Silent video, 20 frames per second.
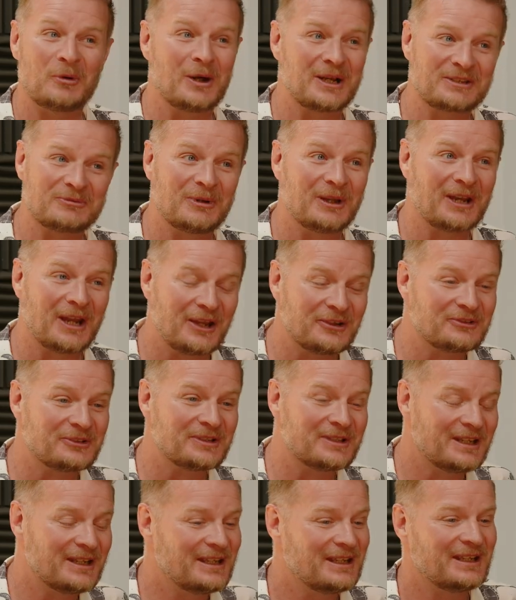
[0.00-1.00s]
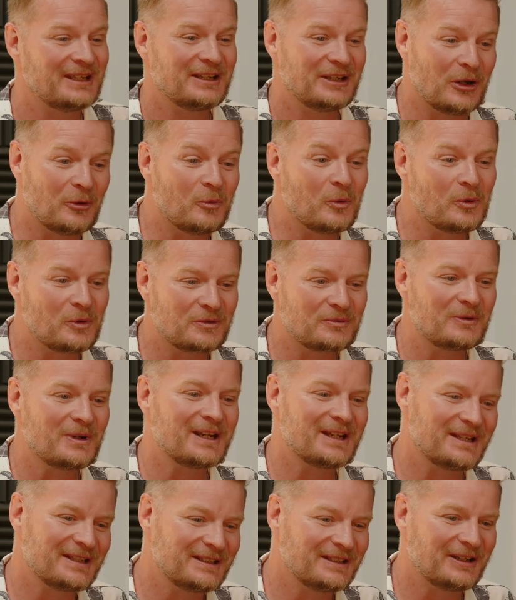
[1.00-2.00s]
Wise 100 award
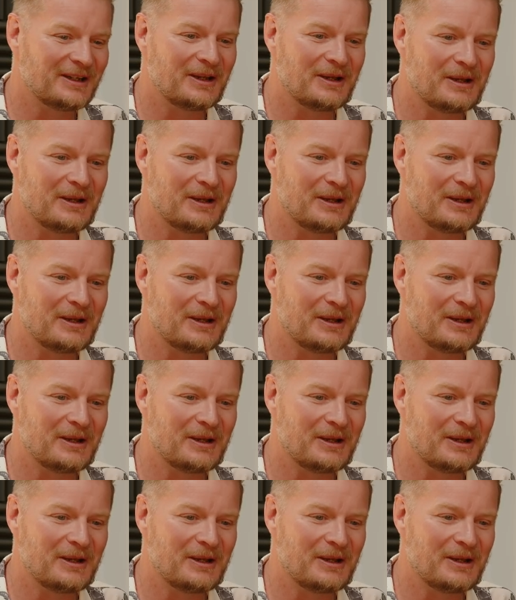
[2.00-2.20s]
winner.